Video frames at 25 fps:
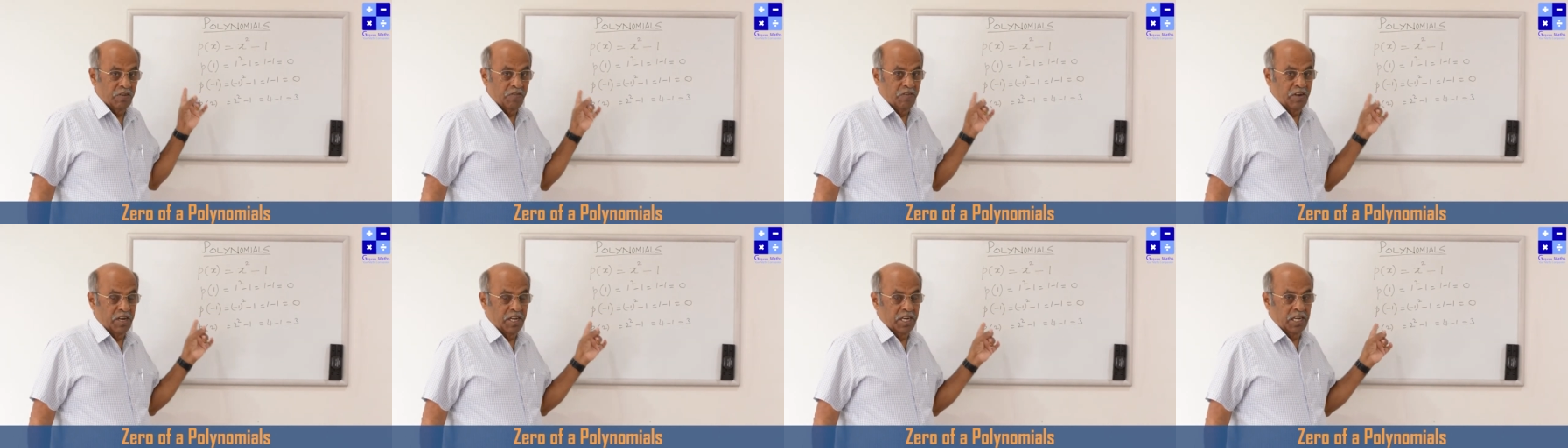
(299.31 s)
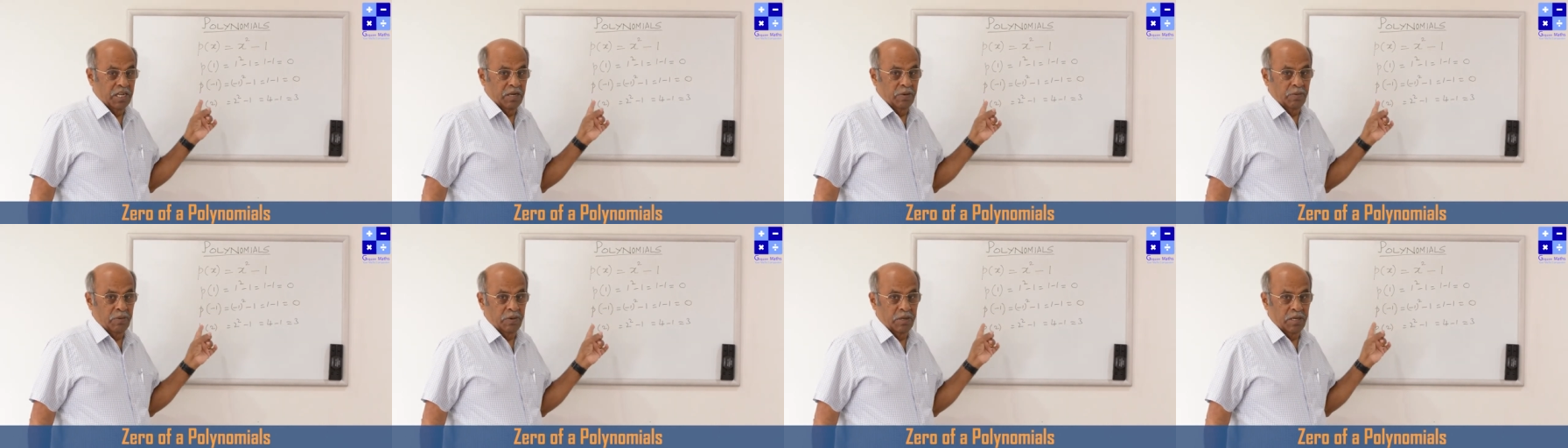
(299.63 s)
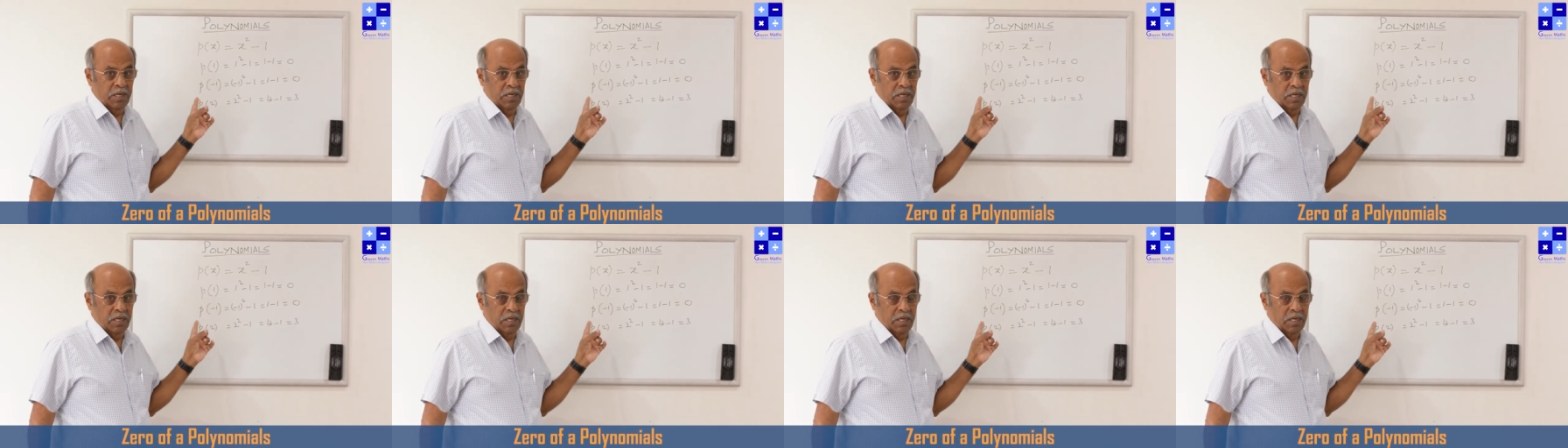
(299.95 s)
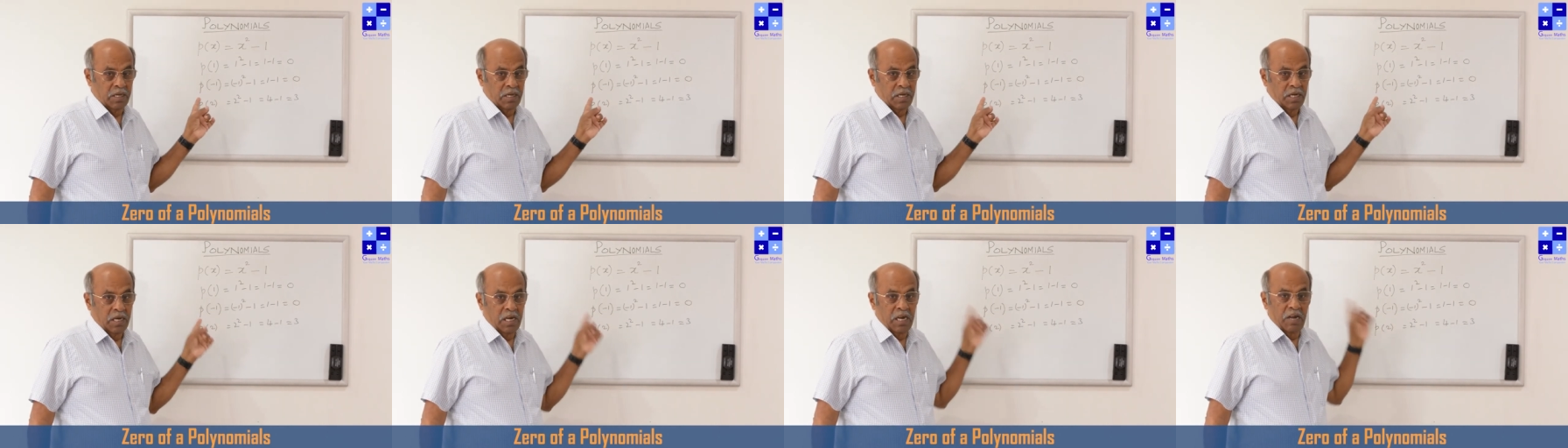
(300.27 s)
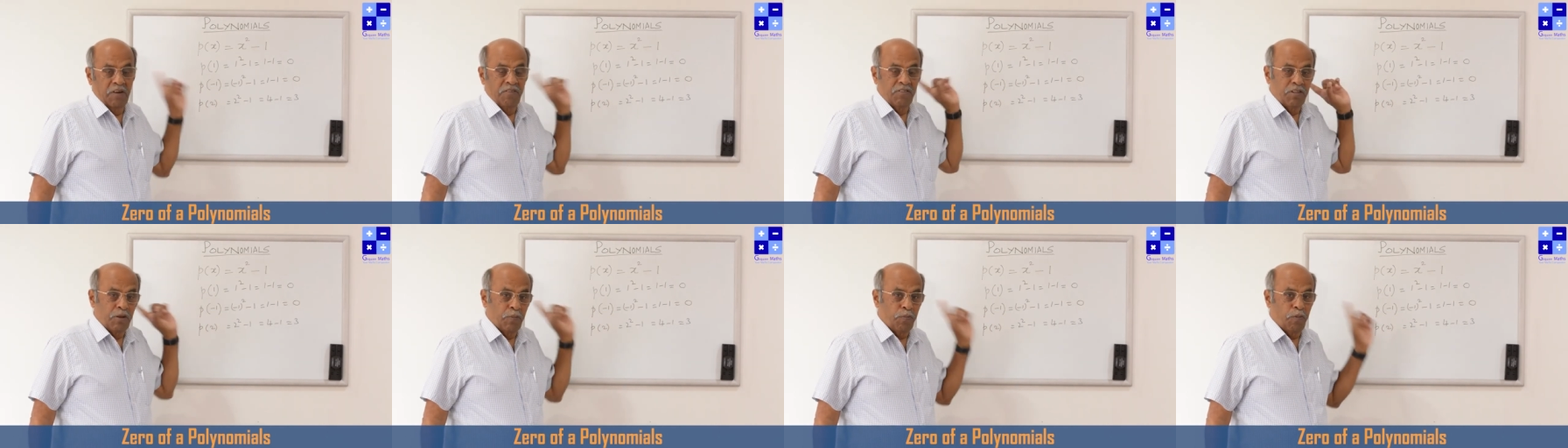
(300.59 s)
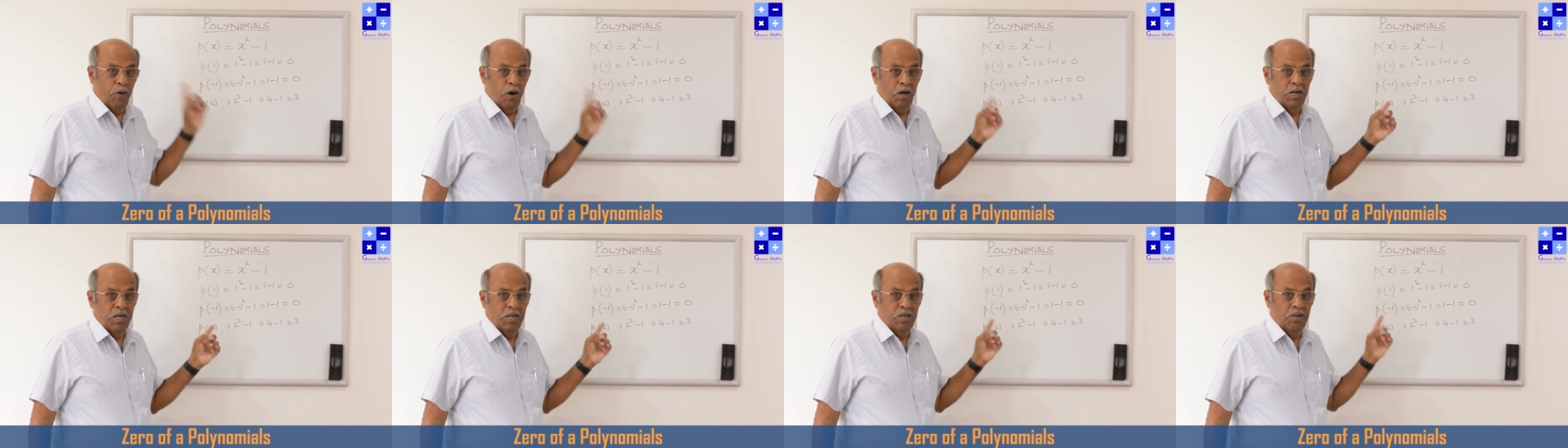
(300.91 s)
variable, if the
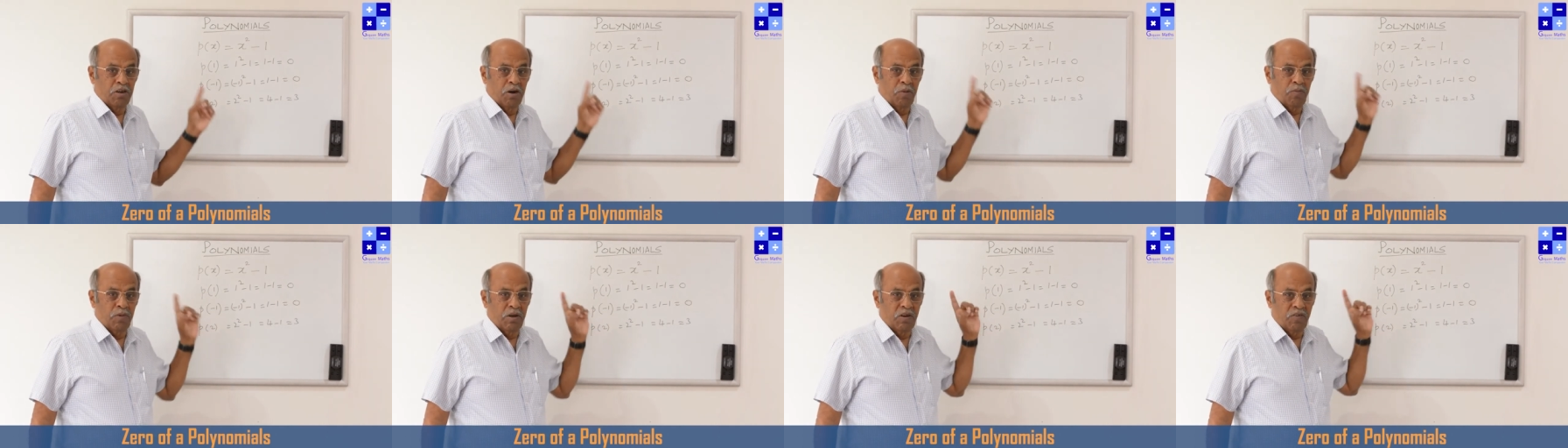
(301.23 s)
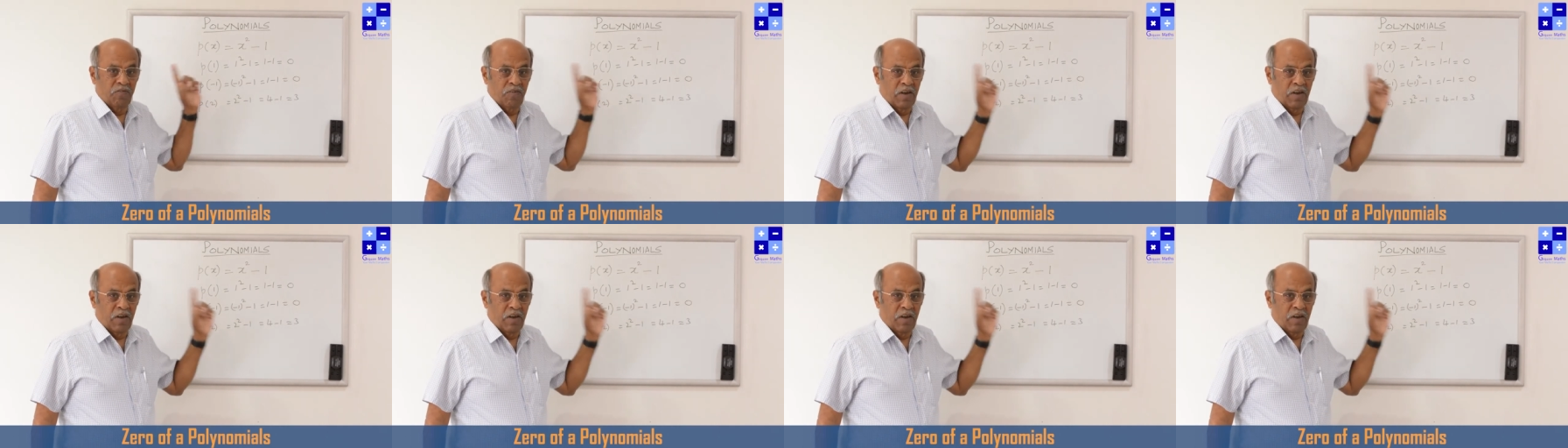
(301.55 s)
polynomial